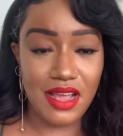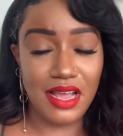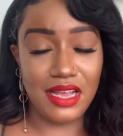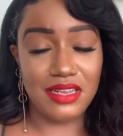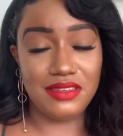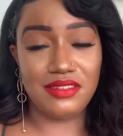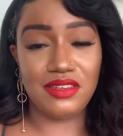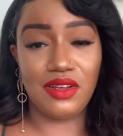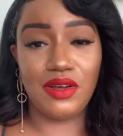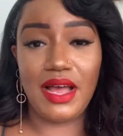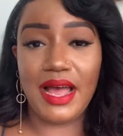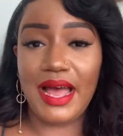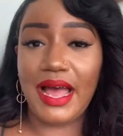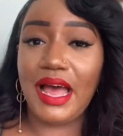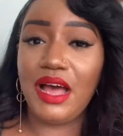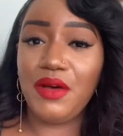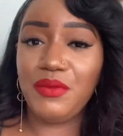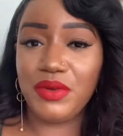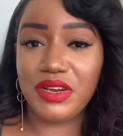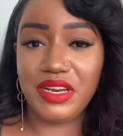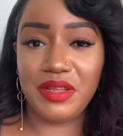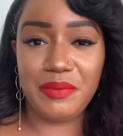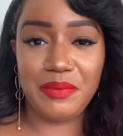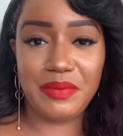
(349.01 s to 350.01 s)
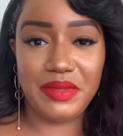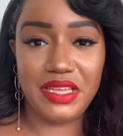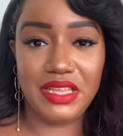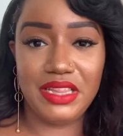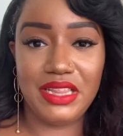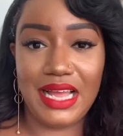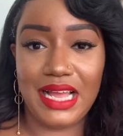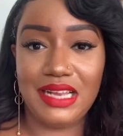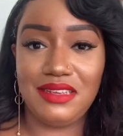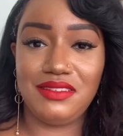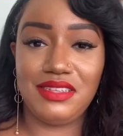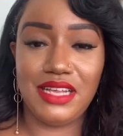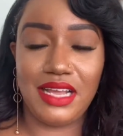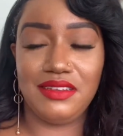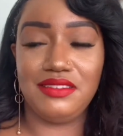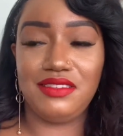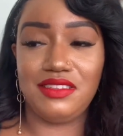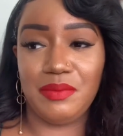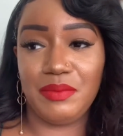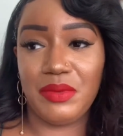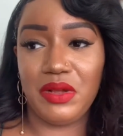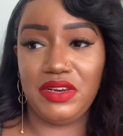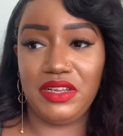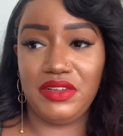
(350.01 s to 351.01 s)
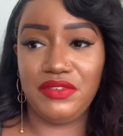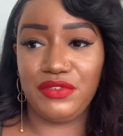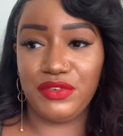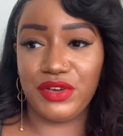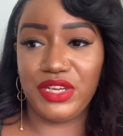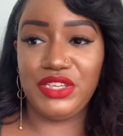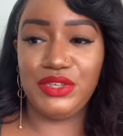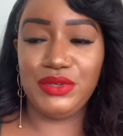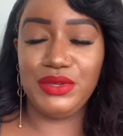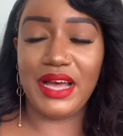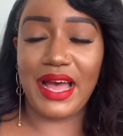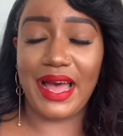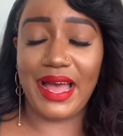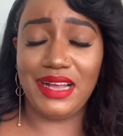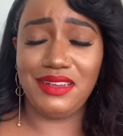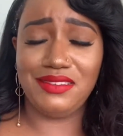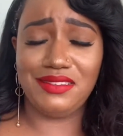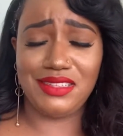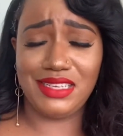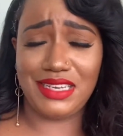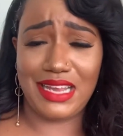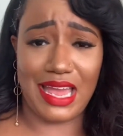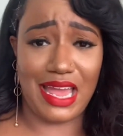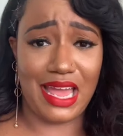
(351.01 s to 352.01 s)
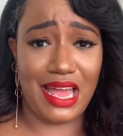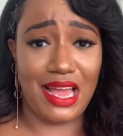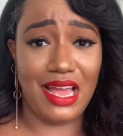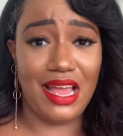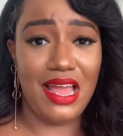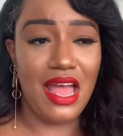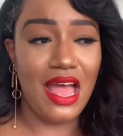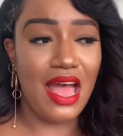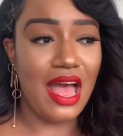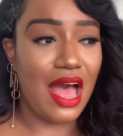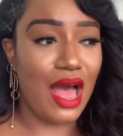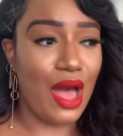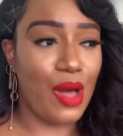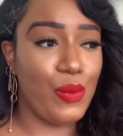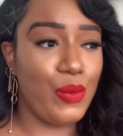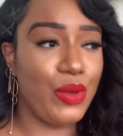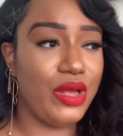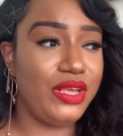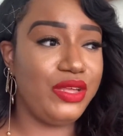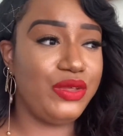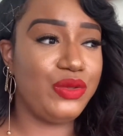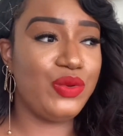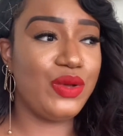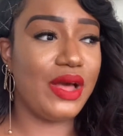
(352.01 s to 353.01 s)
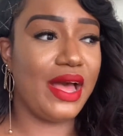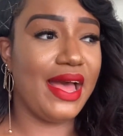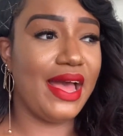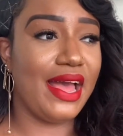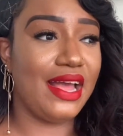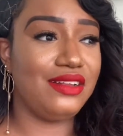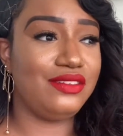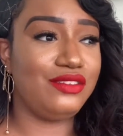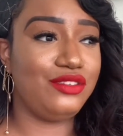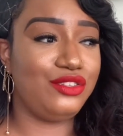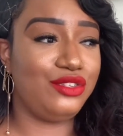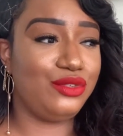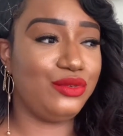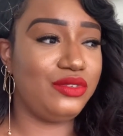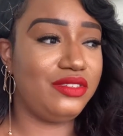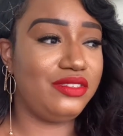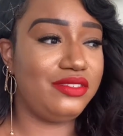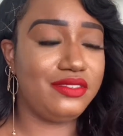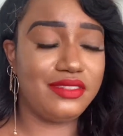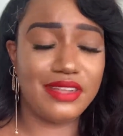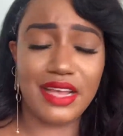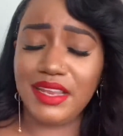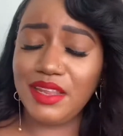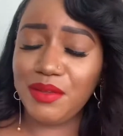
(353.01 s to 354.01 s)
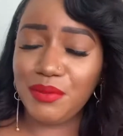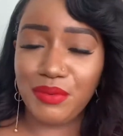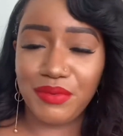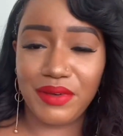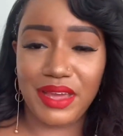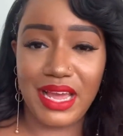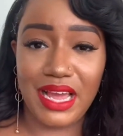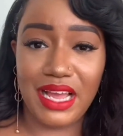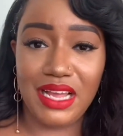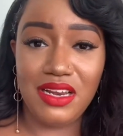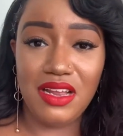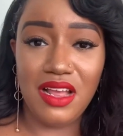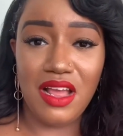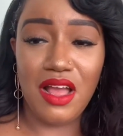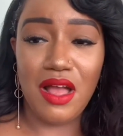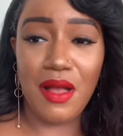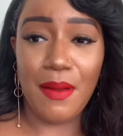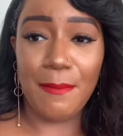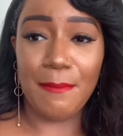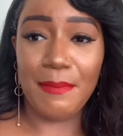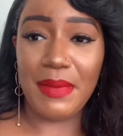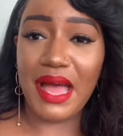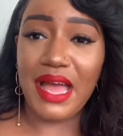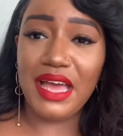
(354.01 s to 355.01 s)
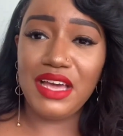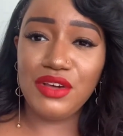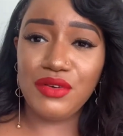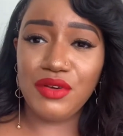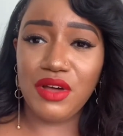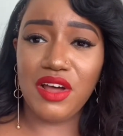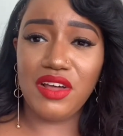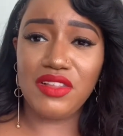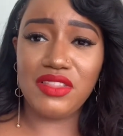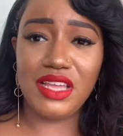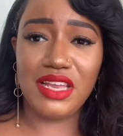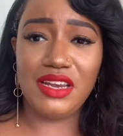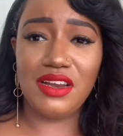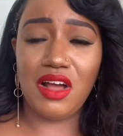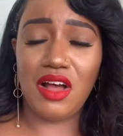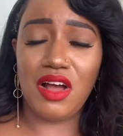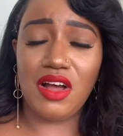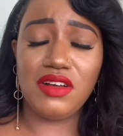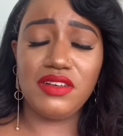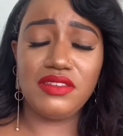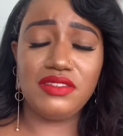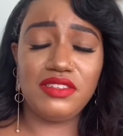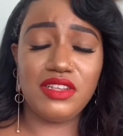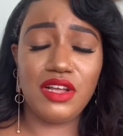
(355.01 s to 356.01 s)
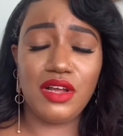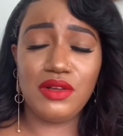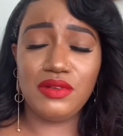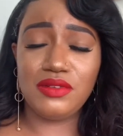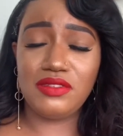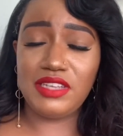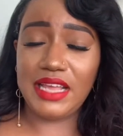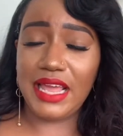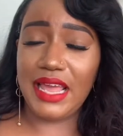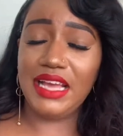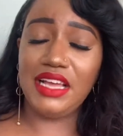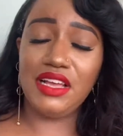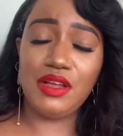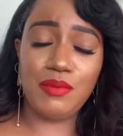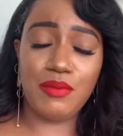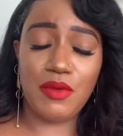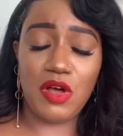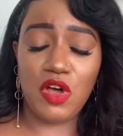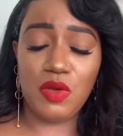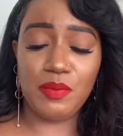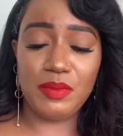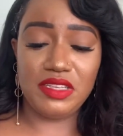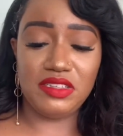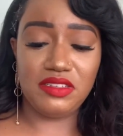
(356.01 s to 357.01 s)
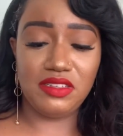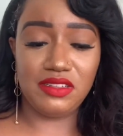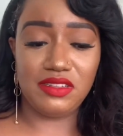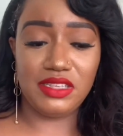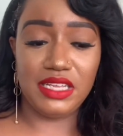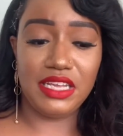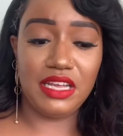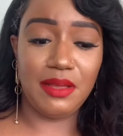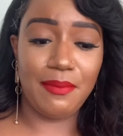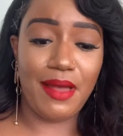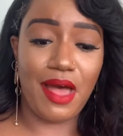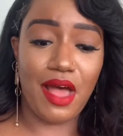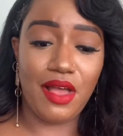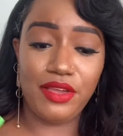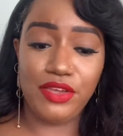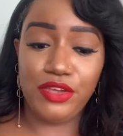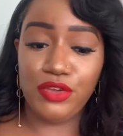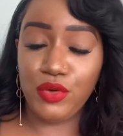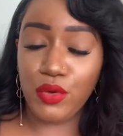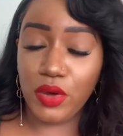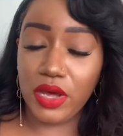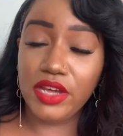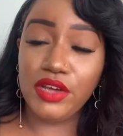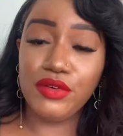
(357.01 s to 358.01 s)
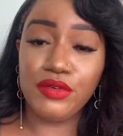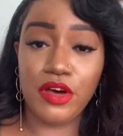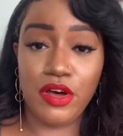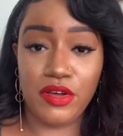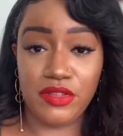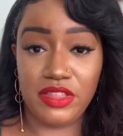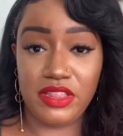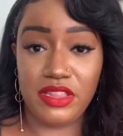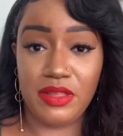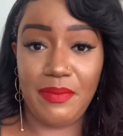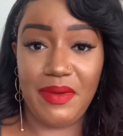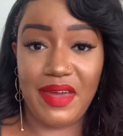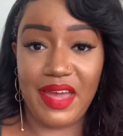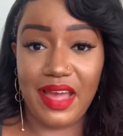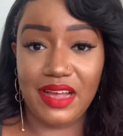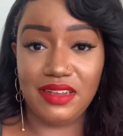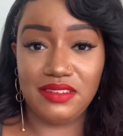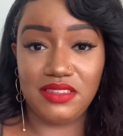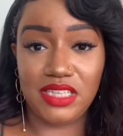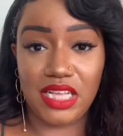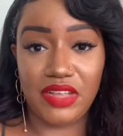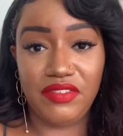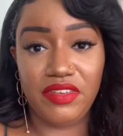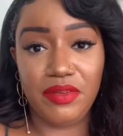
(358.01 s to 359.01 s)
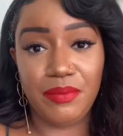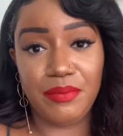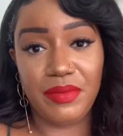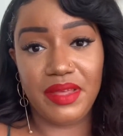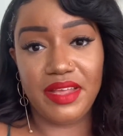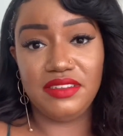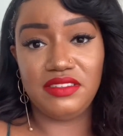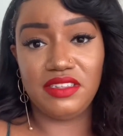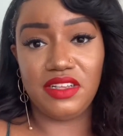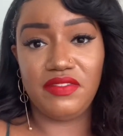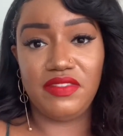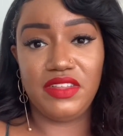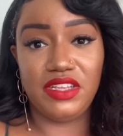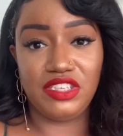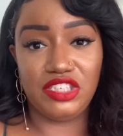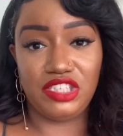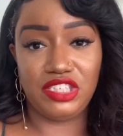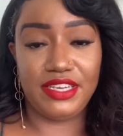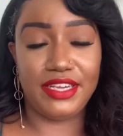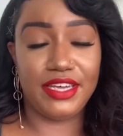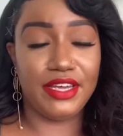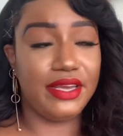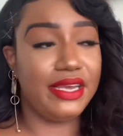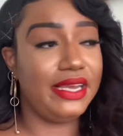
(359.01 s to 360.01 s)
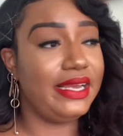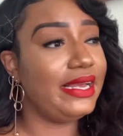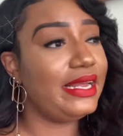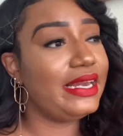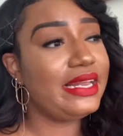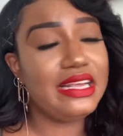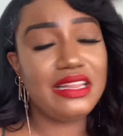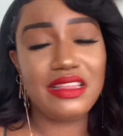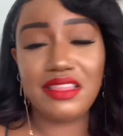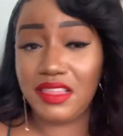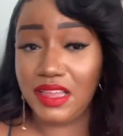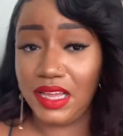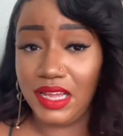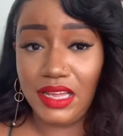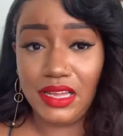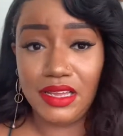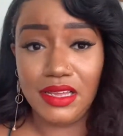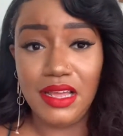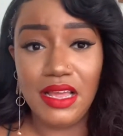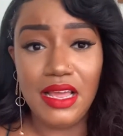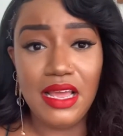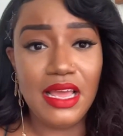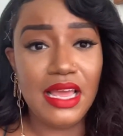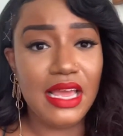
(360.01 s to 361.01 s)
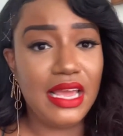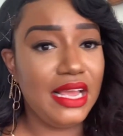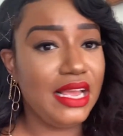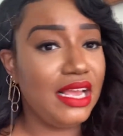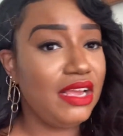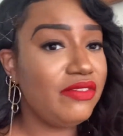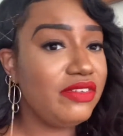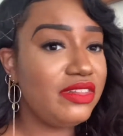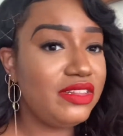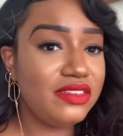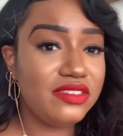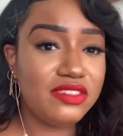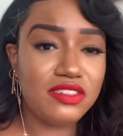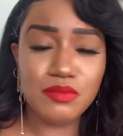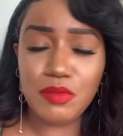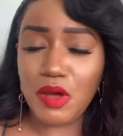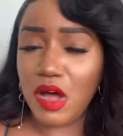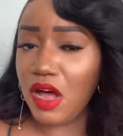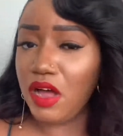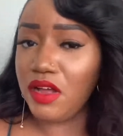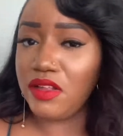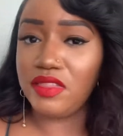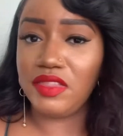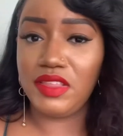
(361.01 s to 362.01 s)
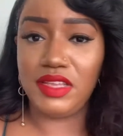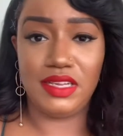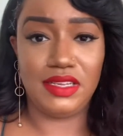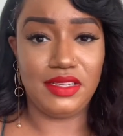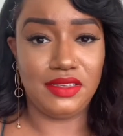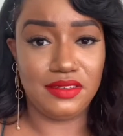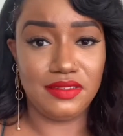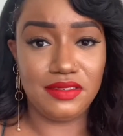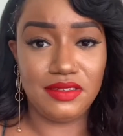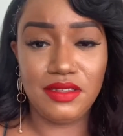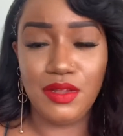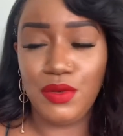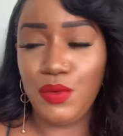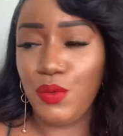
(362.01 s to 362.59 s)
And so I want to be that testimony for you guys today. I want you guys to celebrate my growth and also take a moment to think about your growth in the past seven months of this year. Anything, even the small things